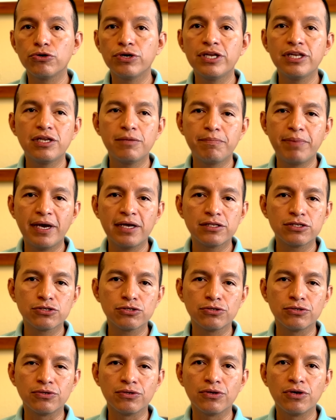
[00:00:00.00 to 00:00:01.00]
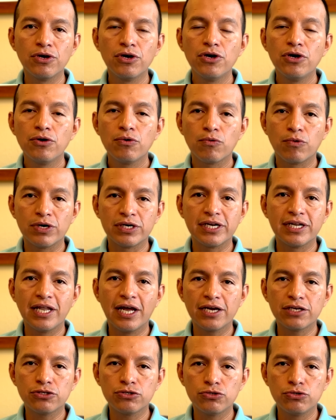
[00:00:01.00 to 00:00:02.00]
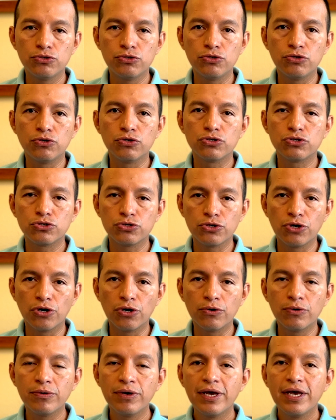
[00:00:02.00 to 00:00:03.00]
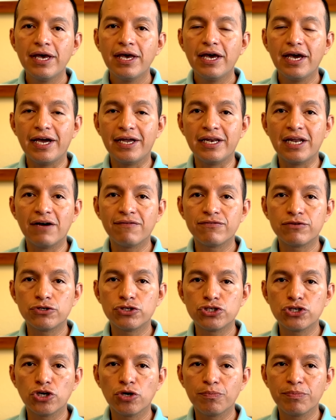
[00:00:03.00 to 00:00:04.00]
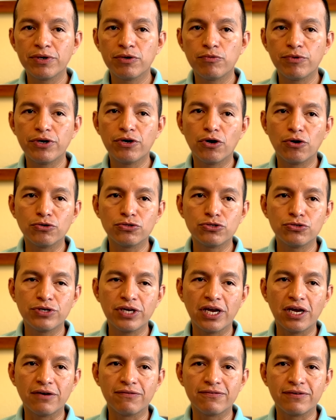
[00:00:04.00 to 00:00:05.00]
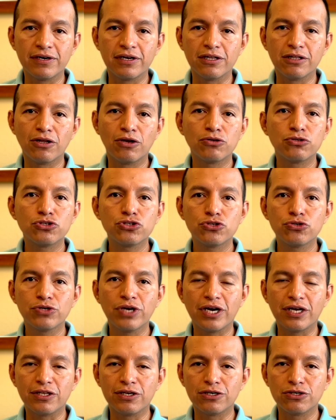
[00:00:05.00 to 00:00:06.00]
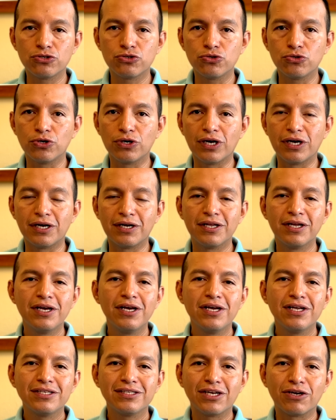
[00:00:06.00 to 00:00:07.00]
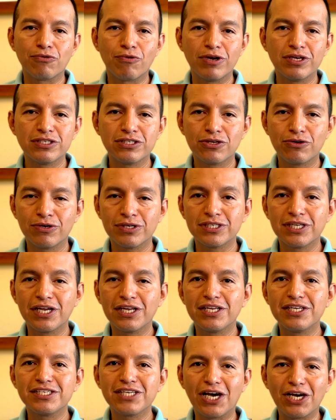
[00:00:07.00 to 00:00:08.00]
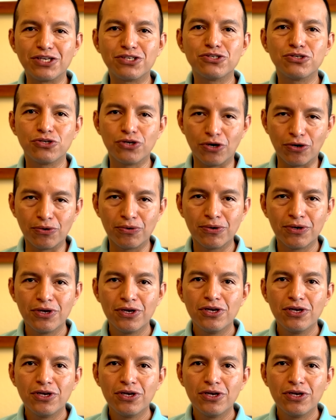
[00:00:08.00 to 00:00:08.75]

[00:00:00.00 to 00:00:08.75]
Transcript: It depends on where they like to go. And after shopping, we go to have lunch together to the restaurant they decide to go.